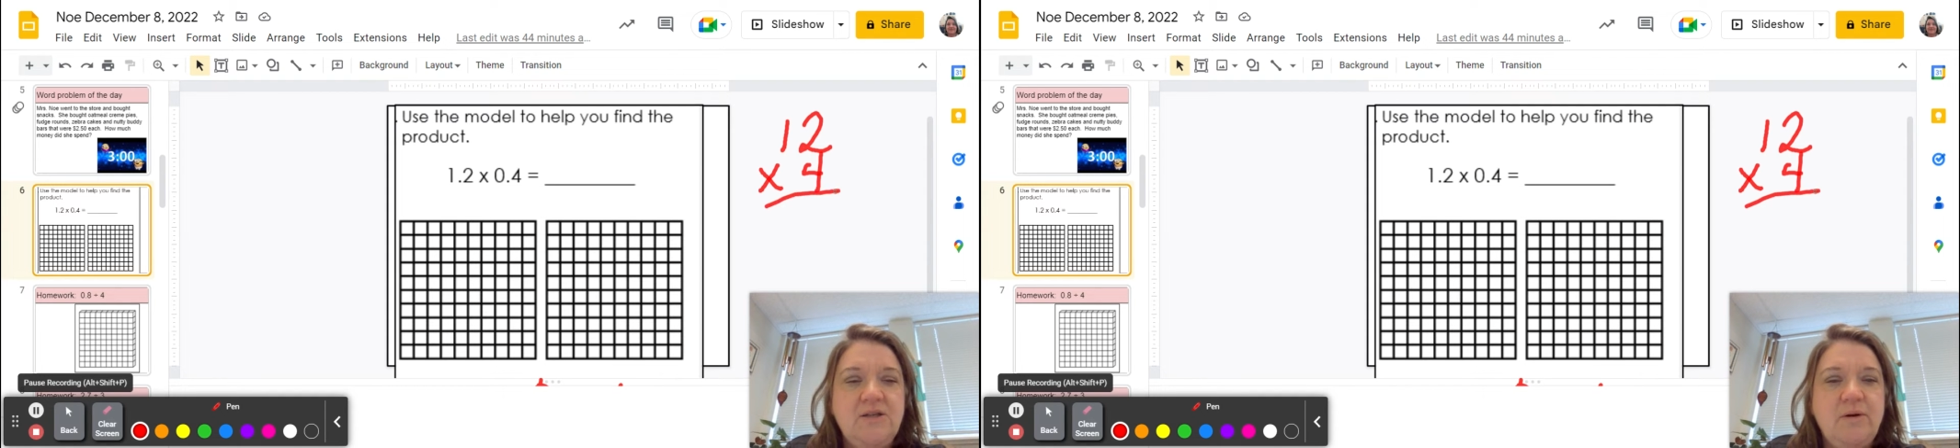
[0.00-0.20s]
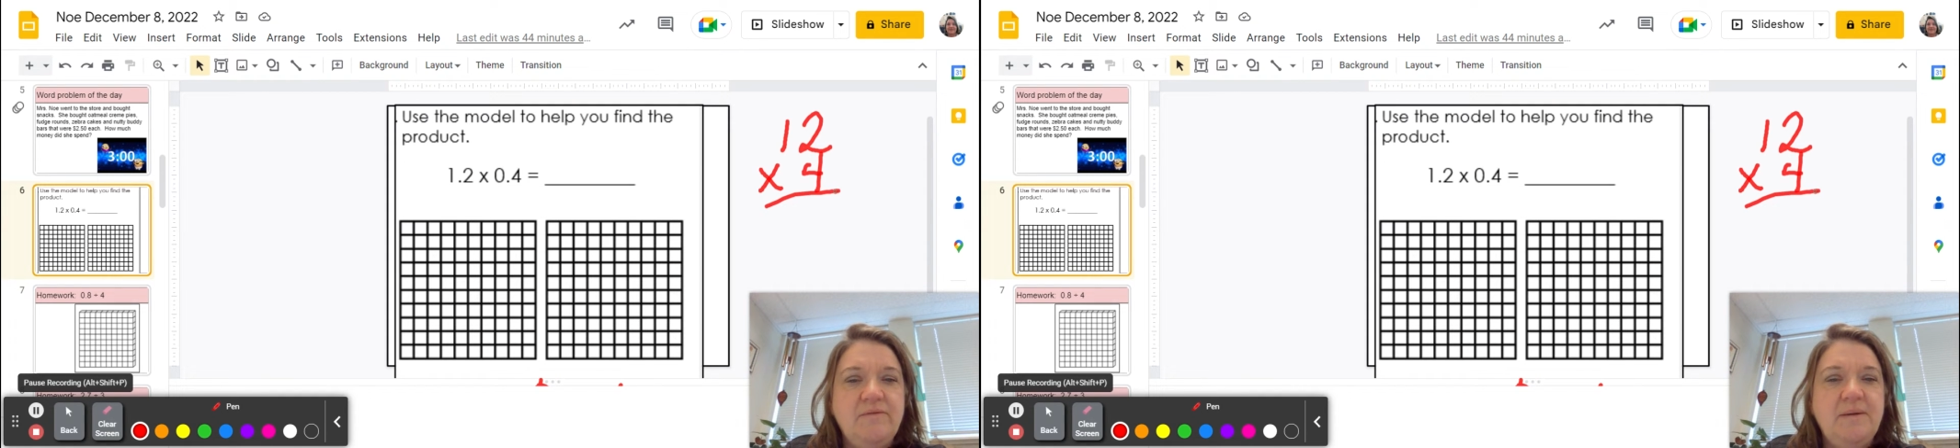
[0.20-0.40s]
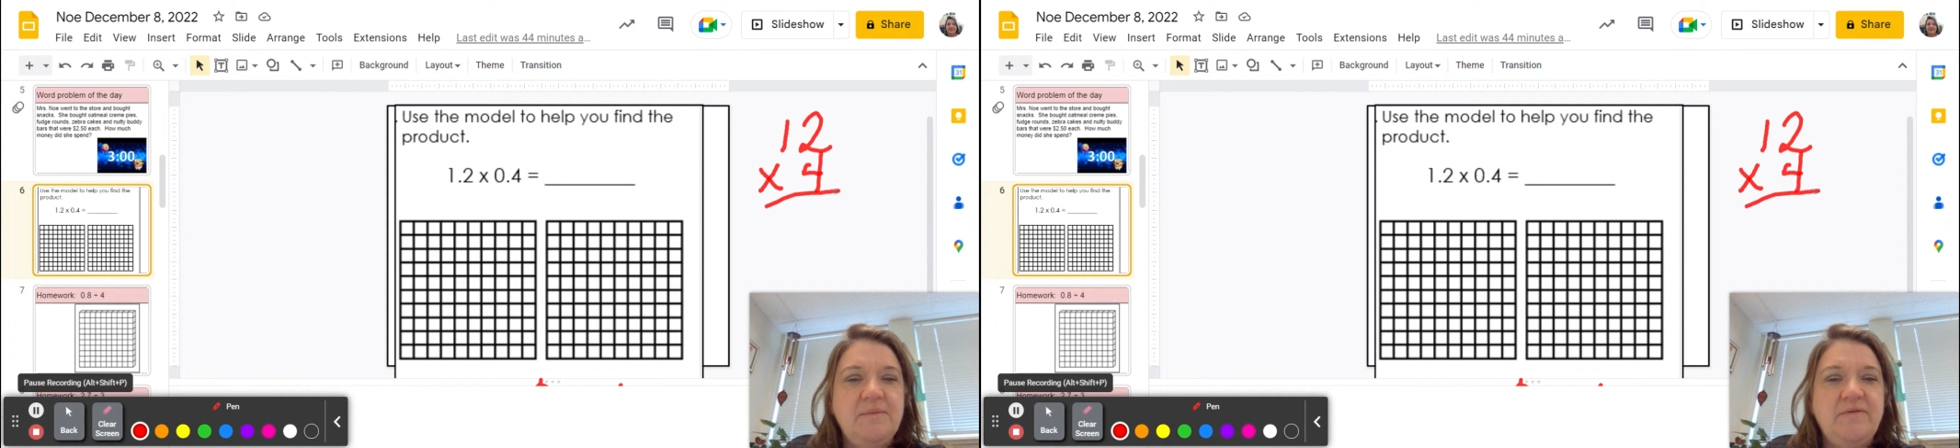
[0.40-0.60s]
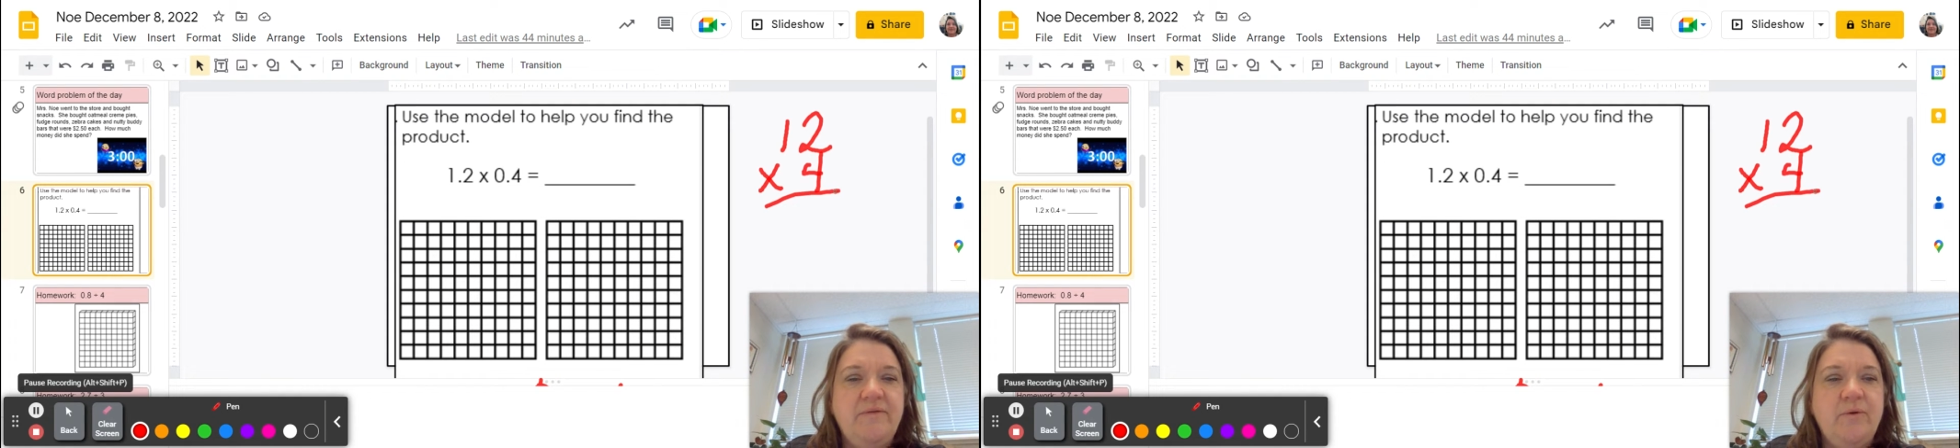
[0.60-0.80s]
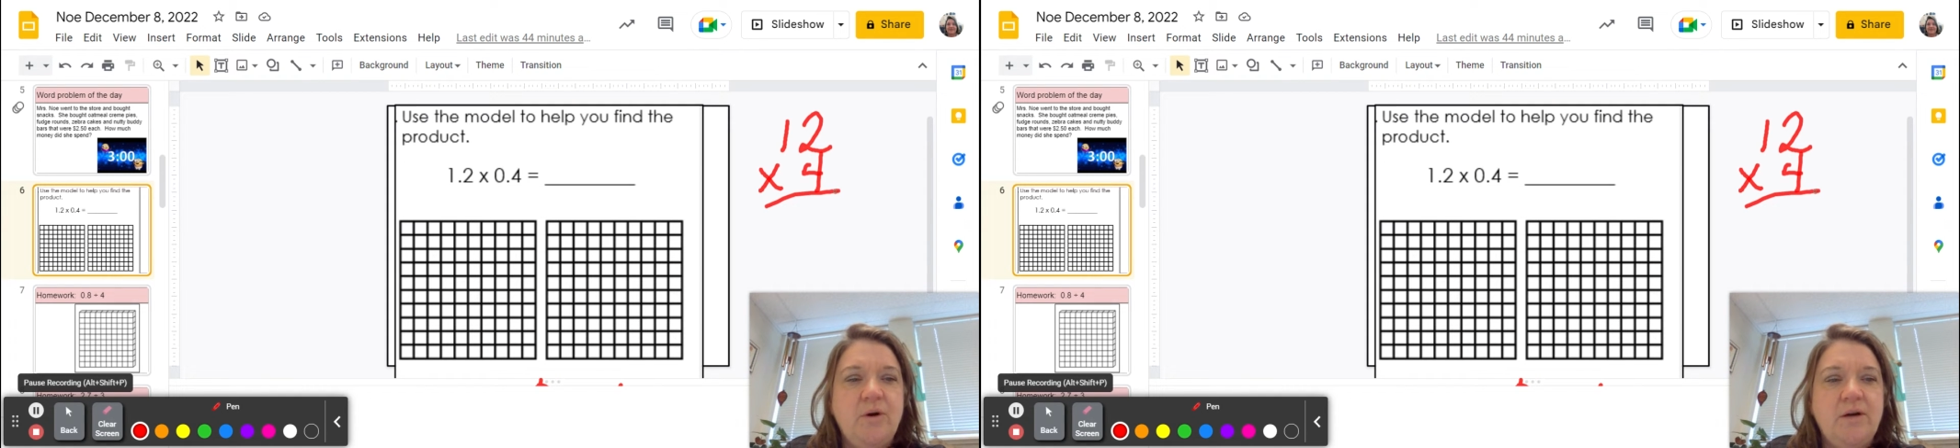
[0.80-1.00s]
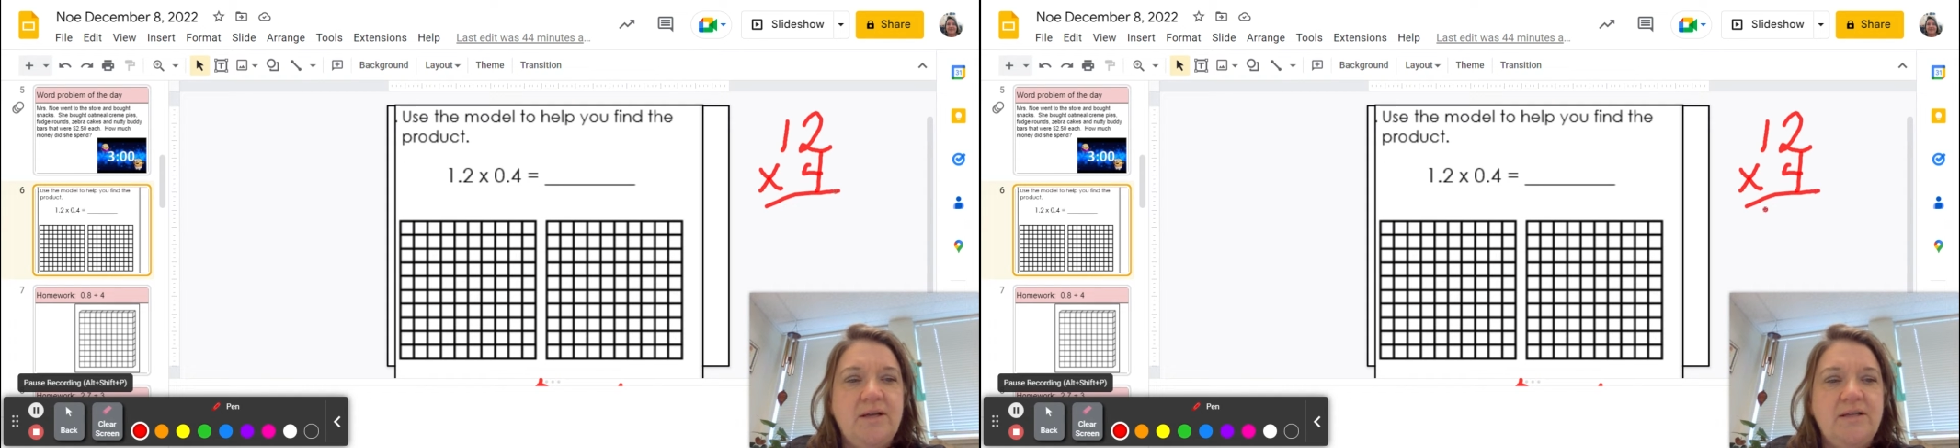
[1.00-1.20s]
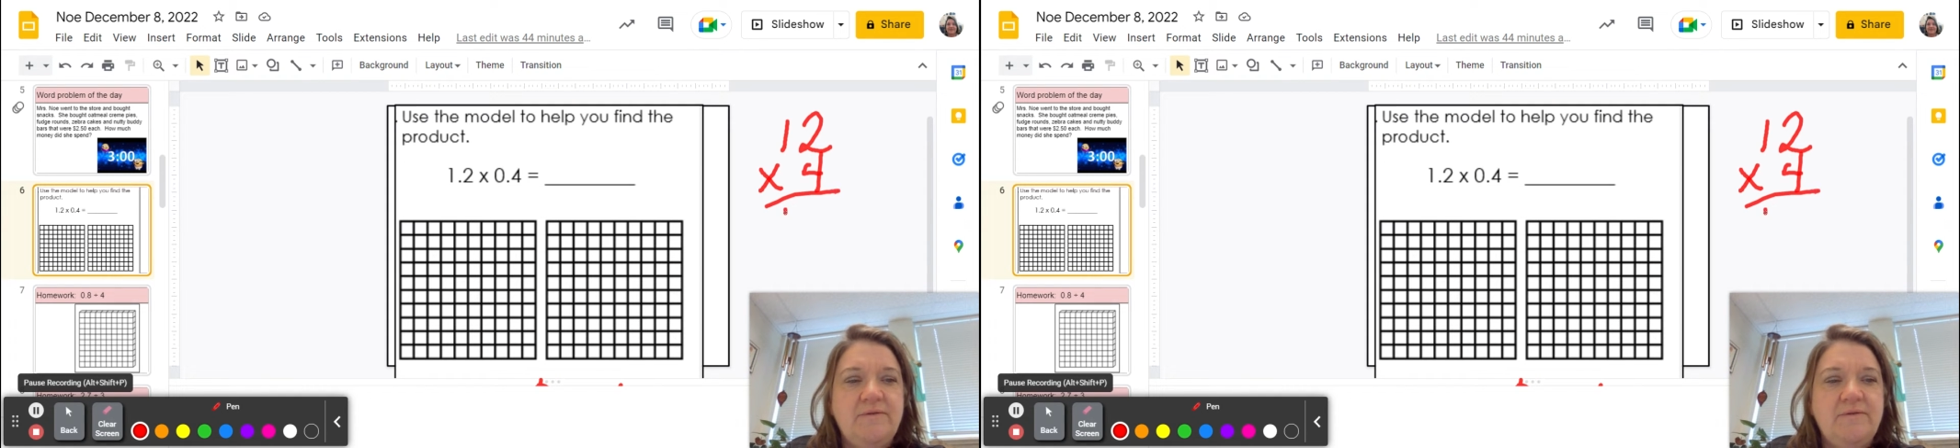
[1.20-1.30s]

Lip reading: and 12 times 4